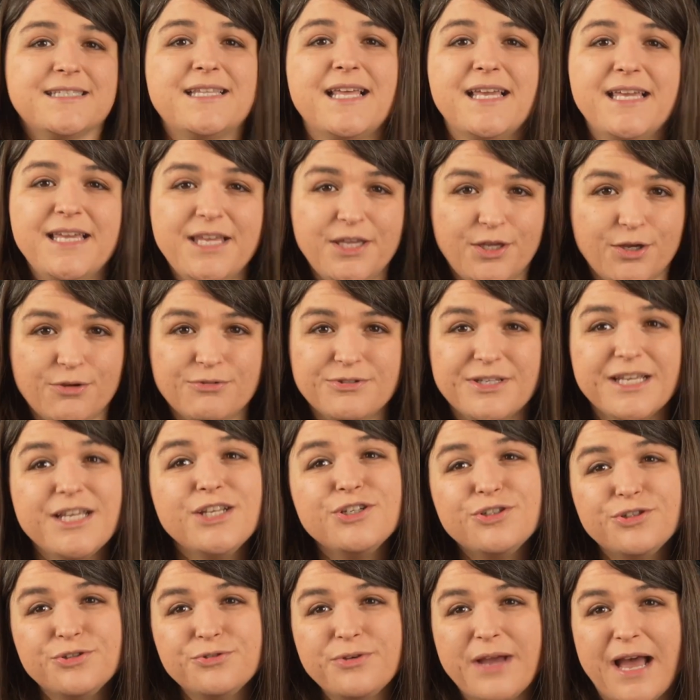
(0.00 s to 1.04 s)
thing he goes
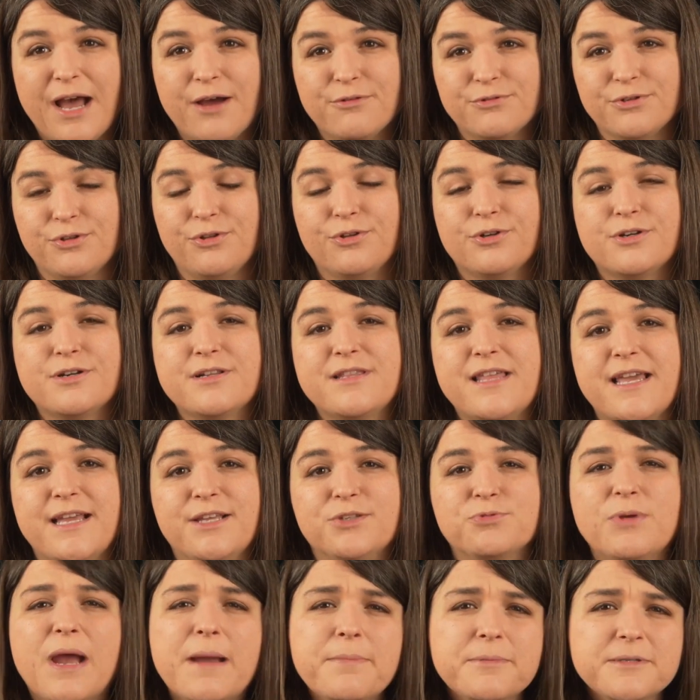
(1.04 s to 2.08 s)
into how to learn
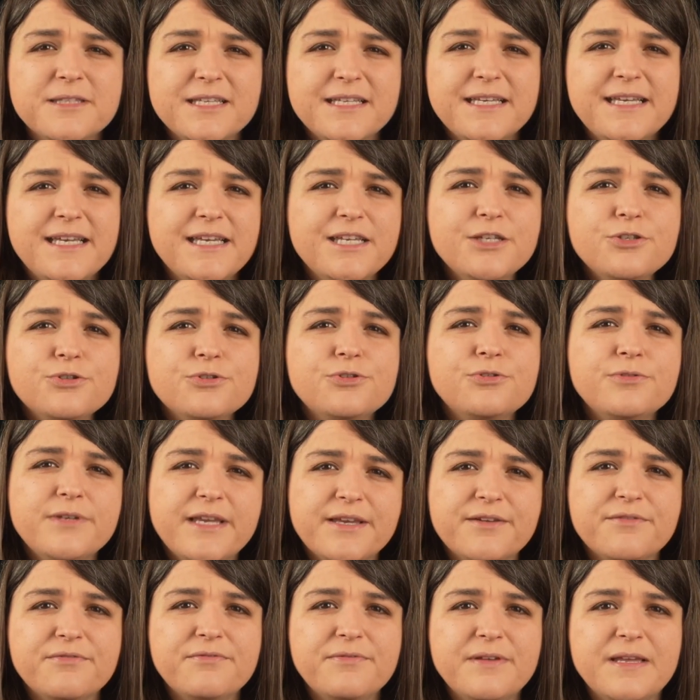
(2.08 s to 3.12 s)
things rapidly is to
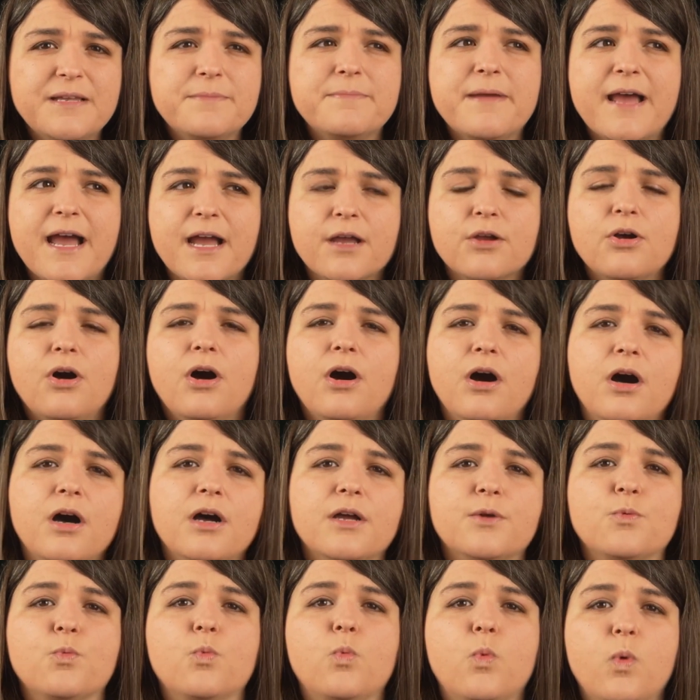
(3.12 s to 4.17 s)
get feedback
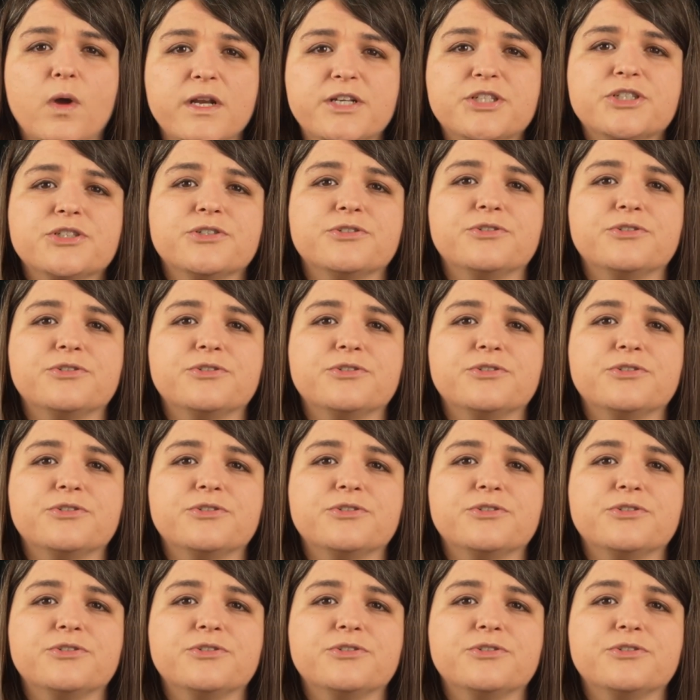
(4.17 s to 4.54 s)
on what you're